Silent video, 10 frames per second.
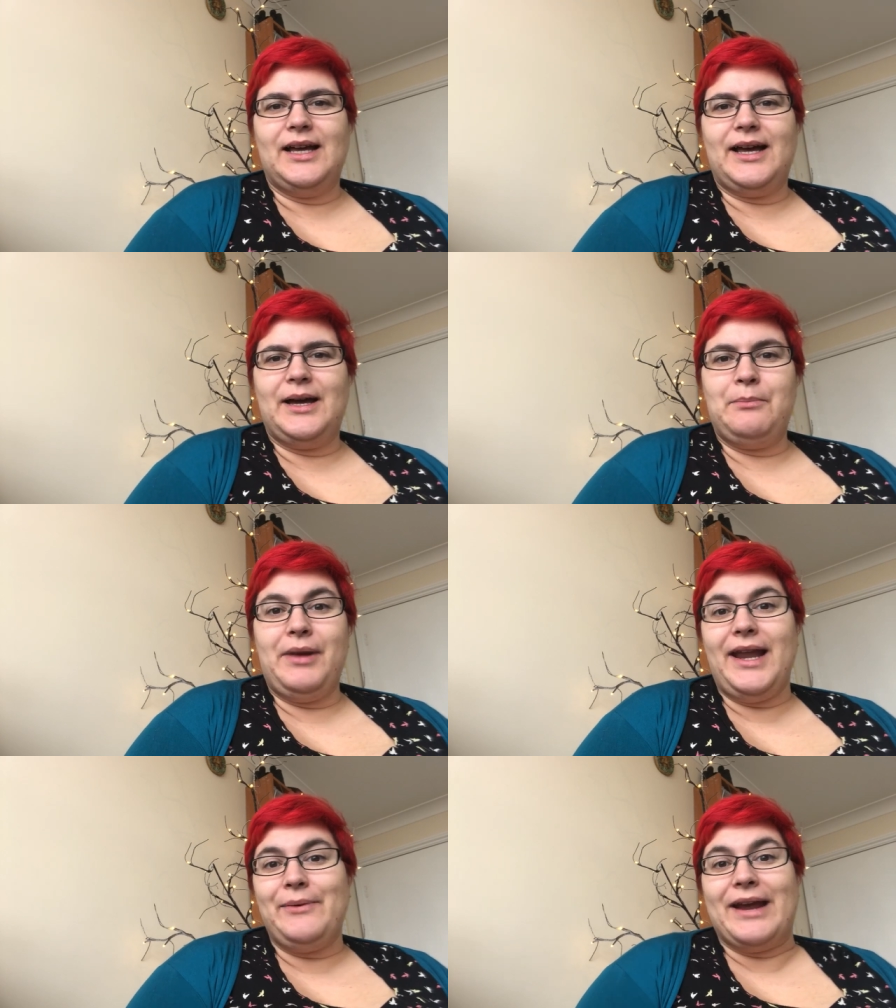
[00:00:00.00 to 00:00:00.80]
Um,
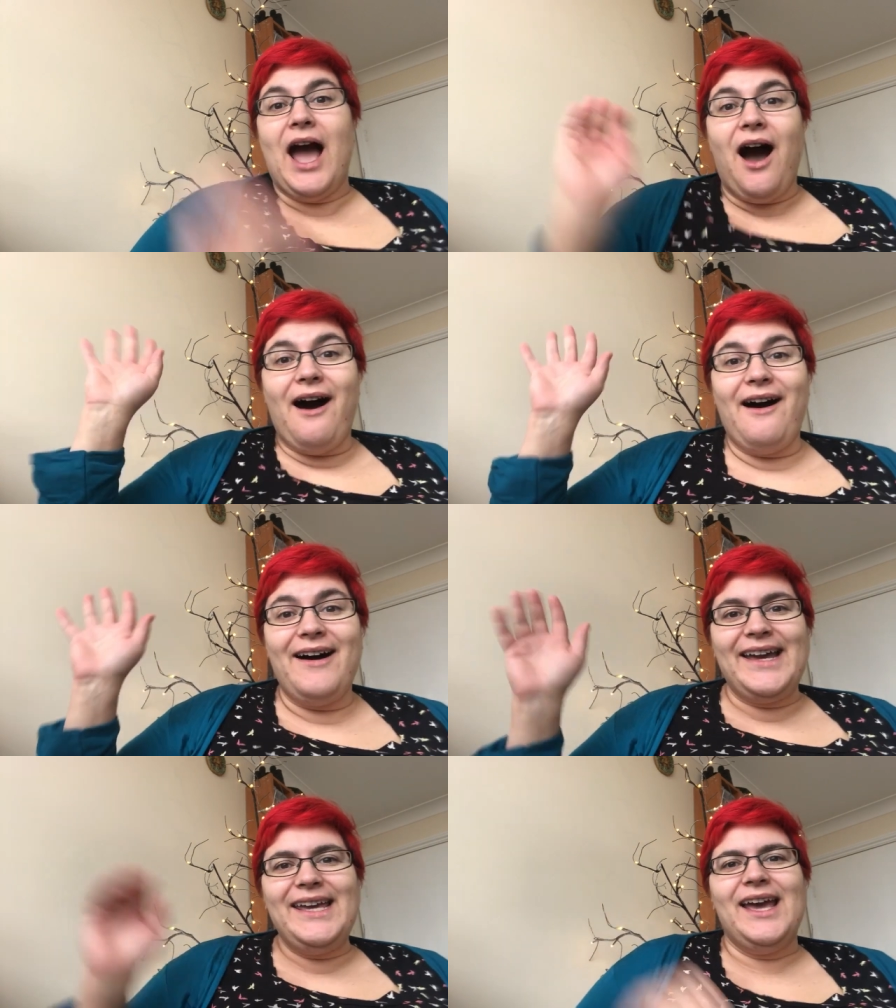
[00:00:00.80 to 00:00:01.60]
but anyway,
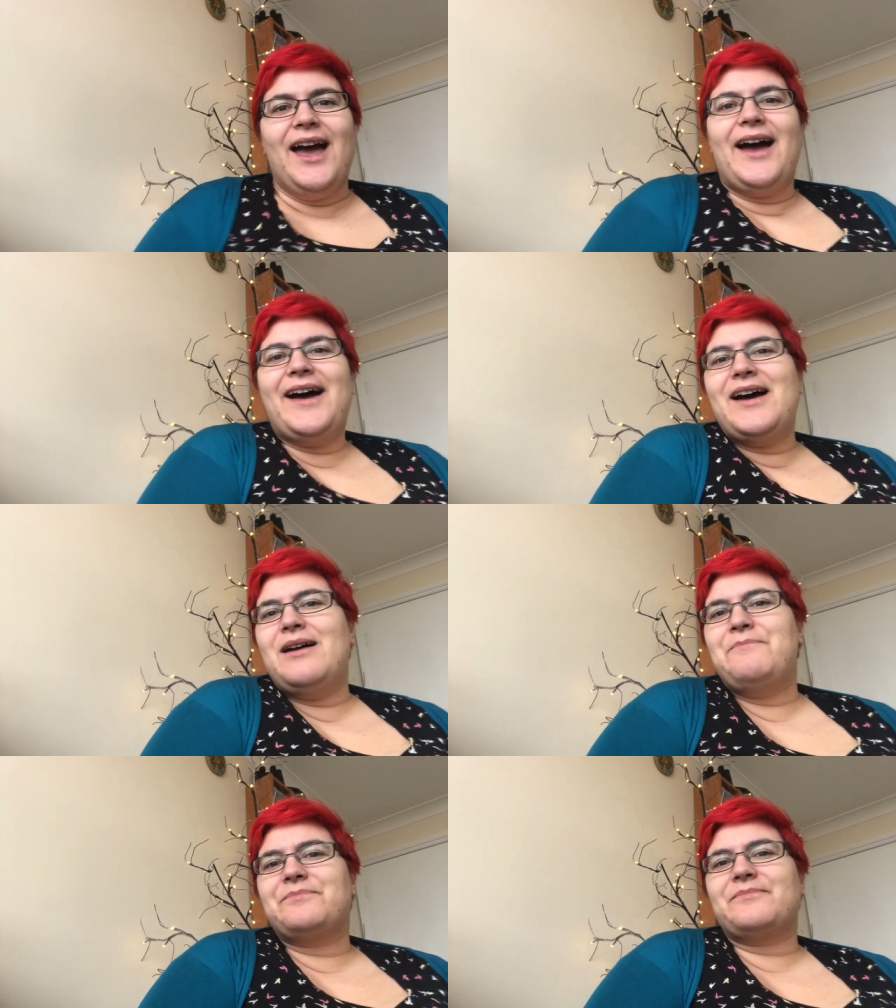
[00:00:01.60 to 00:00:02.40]
hi,
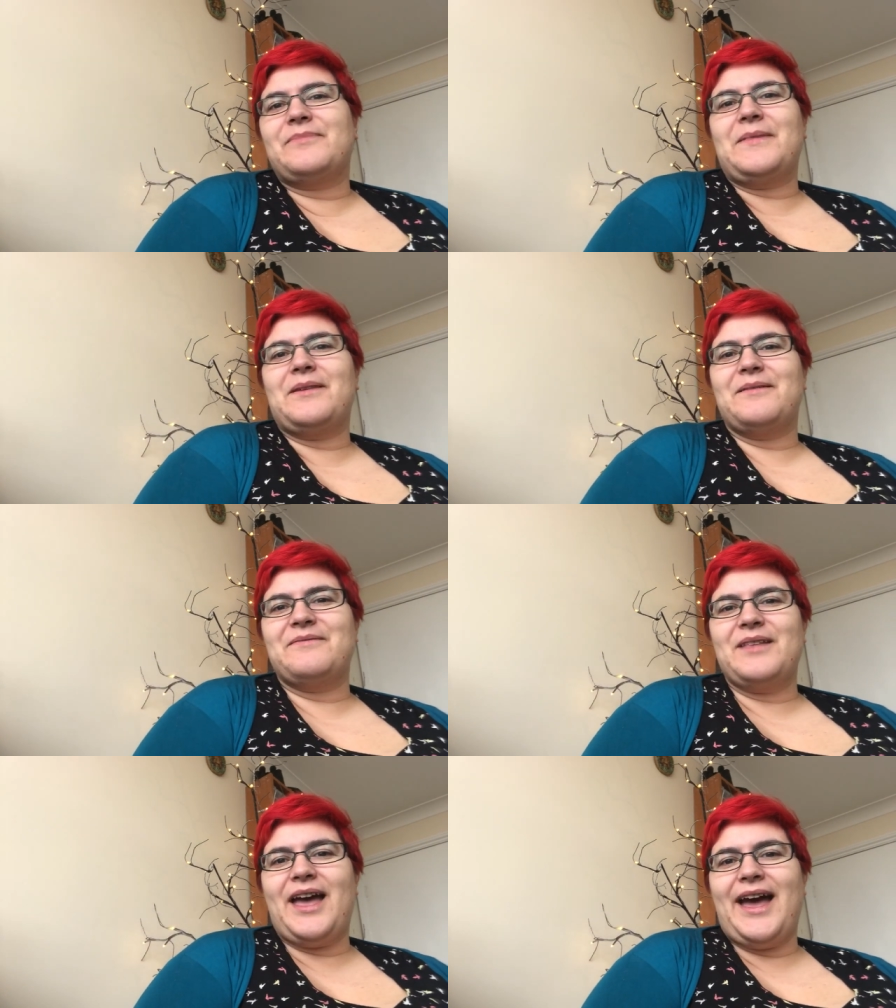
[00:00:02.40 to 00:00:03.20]
um,
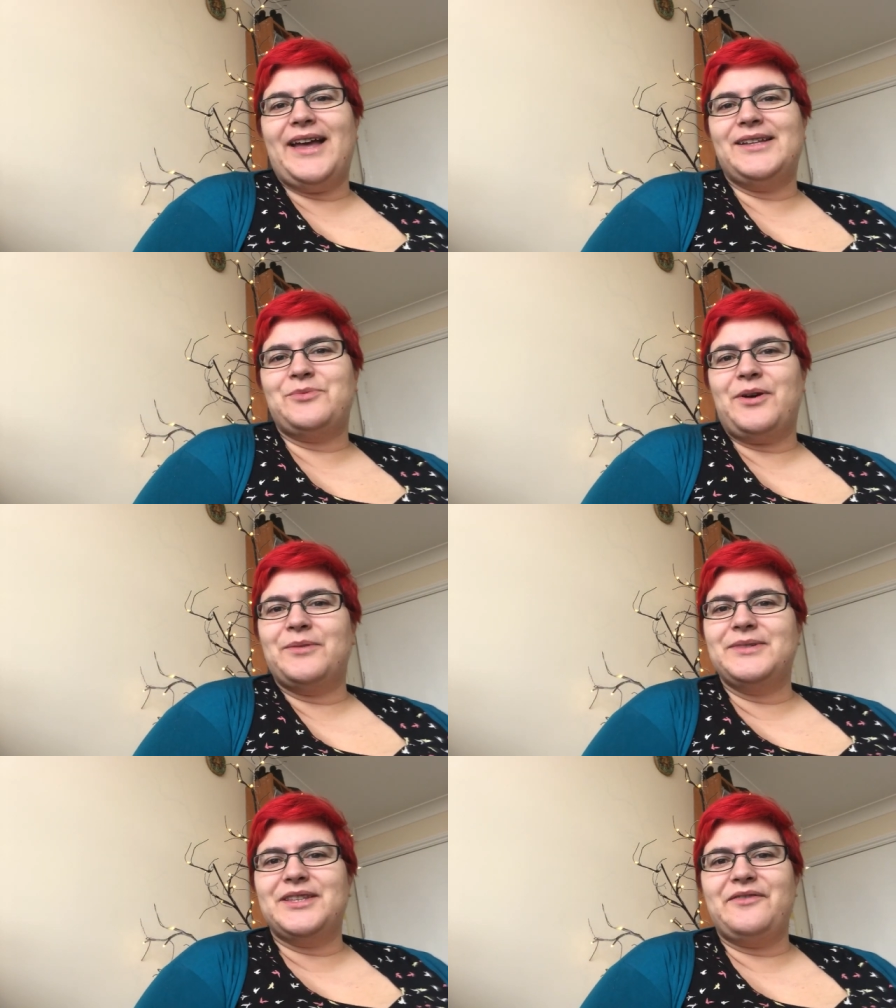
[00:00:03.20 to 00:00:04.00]
and
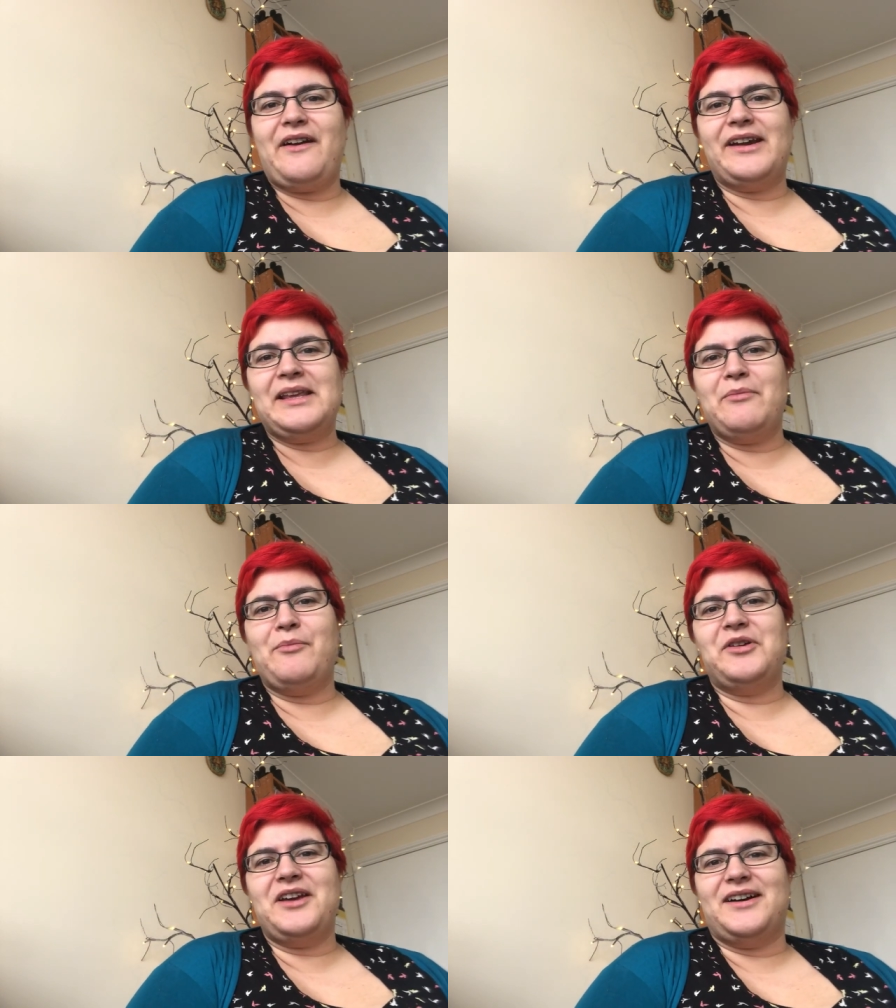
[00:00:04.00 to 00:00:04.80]
welcome to the Ferret and Gibbon
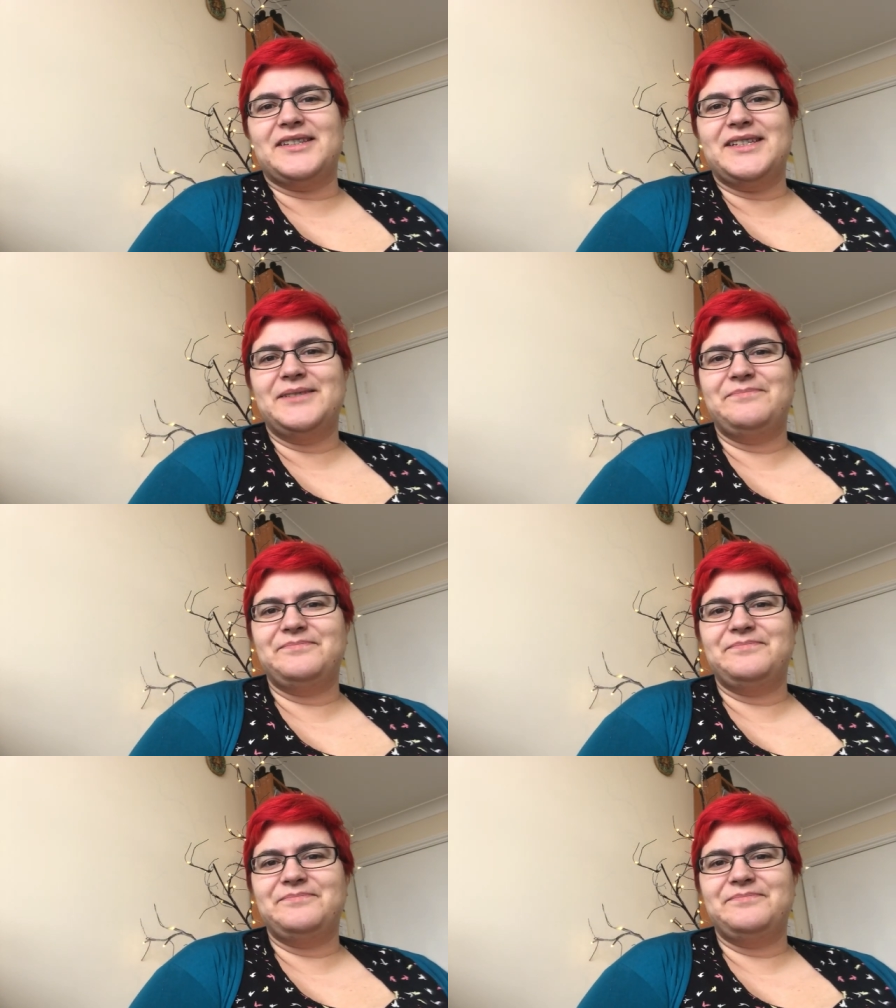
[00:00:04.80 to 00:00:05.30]
podcast.